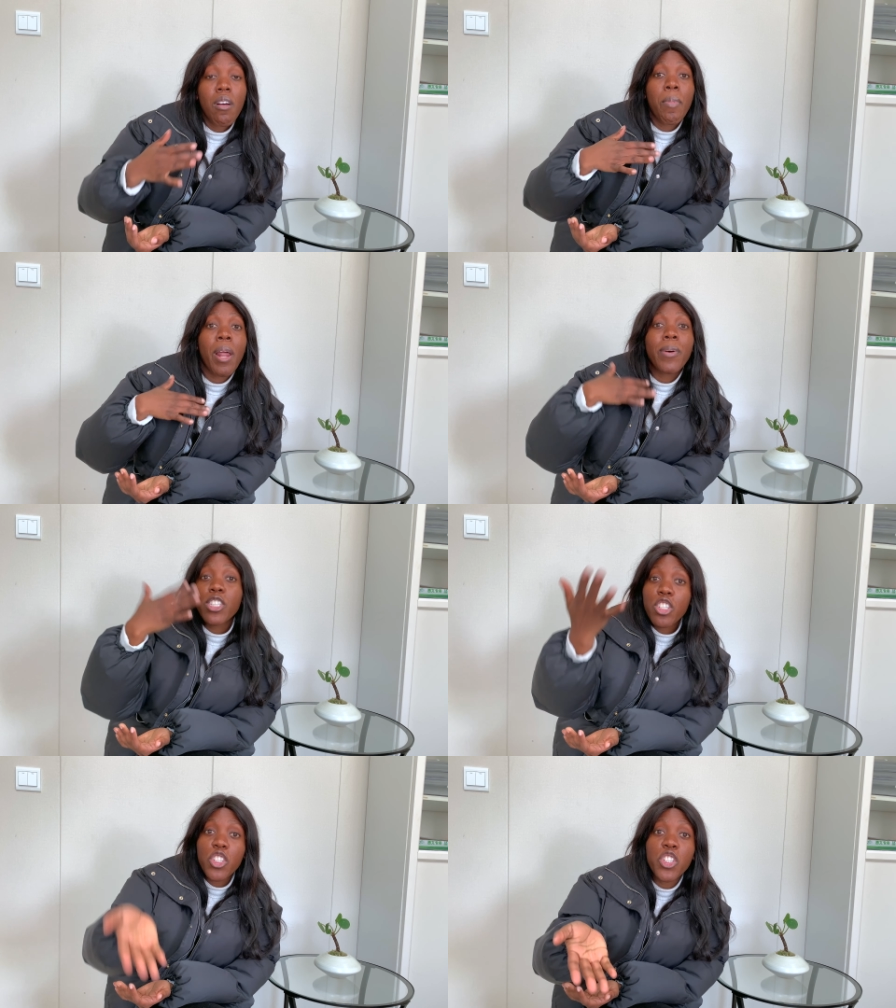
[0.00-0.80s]
But I
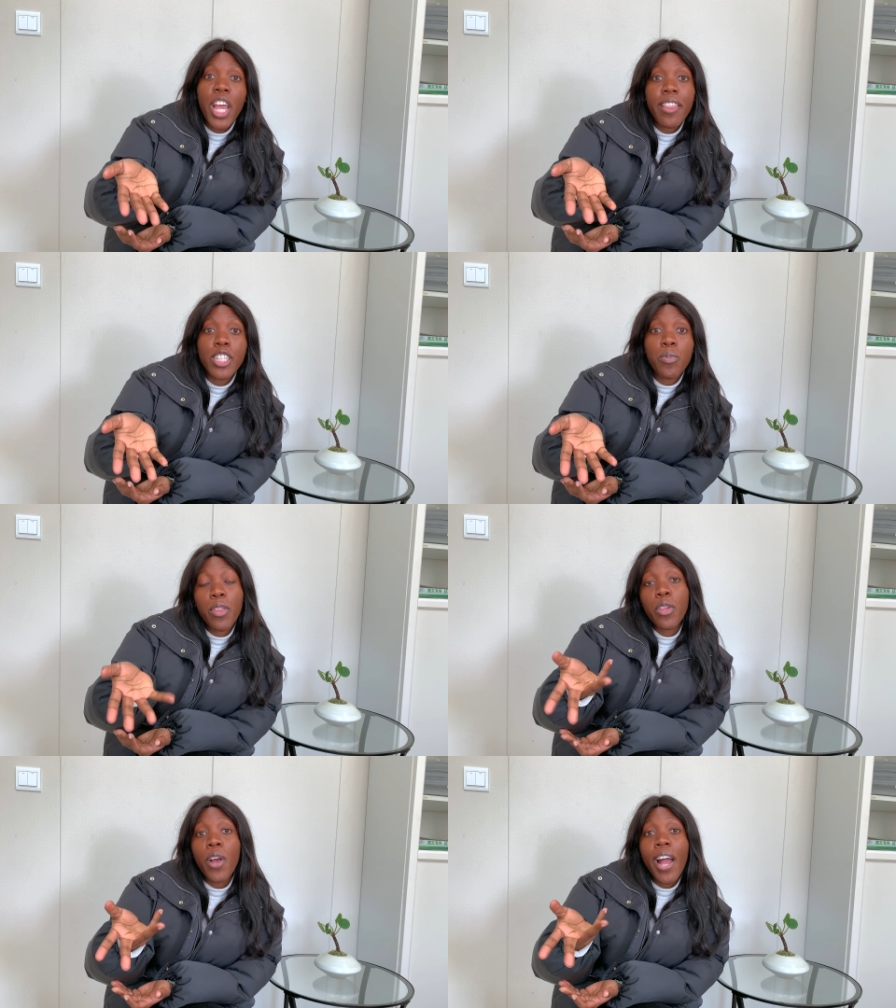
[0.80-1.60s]
wanted to share this
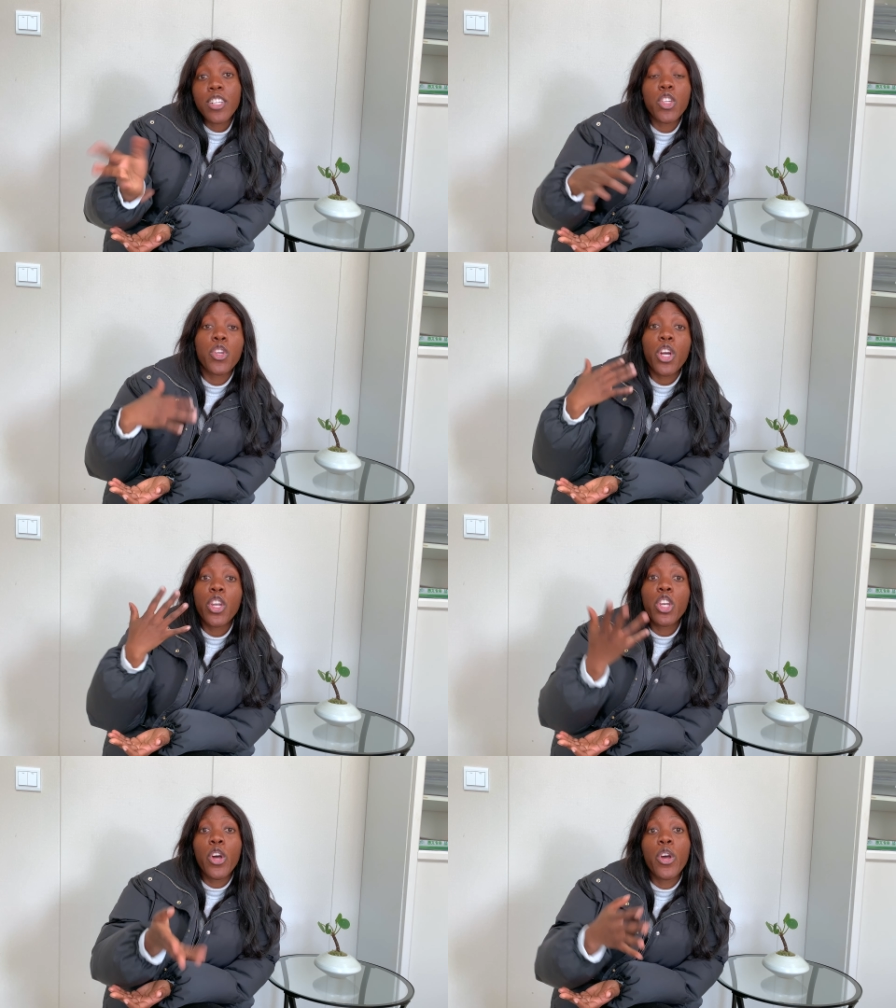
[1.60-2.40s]
with you guys so you
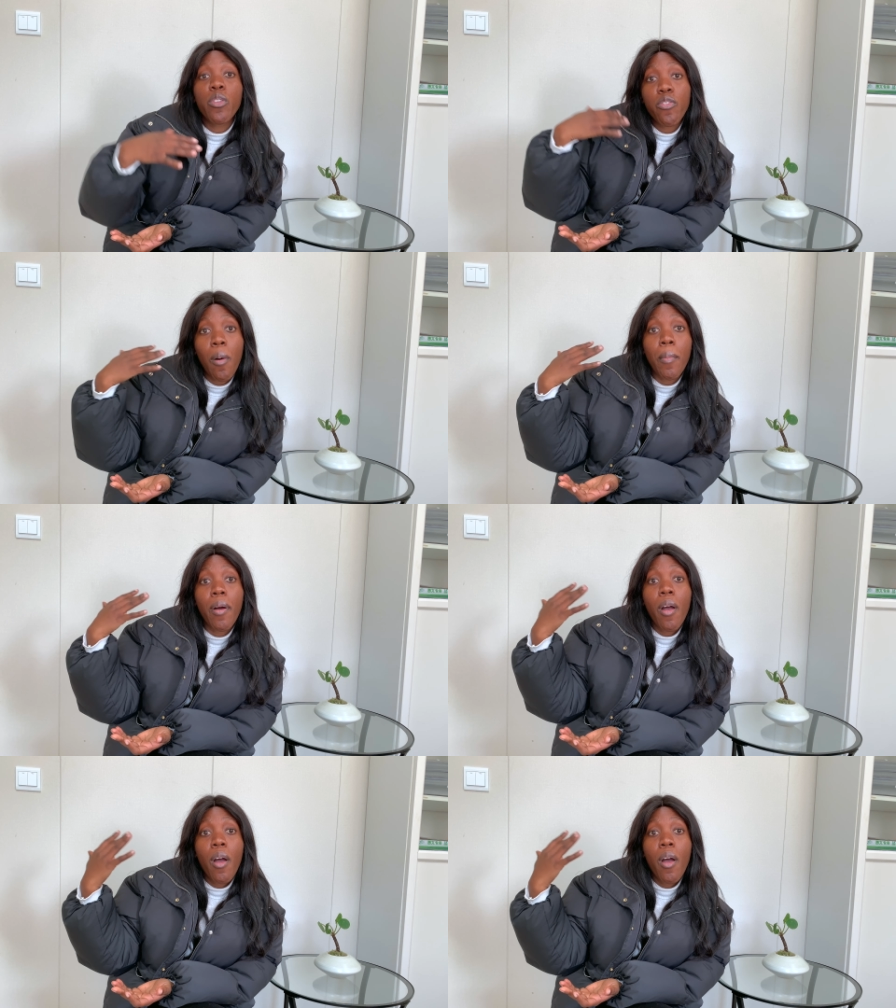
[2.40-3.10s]
can learn from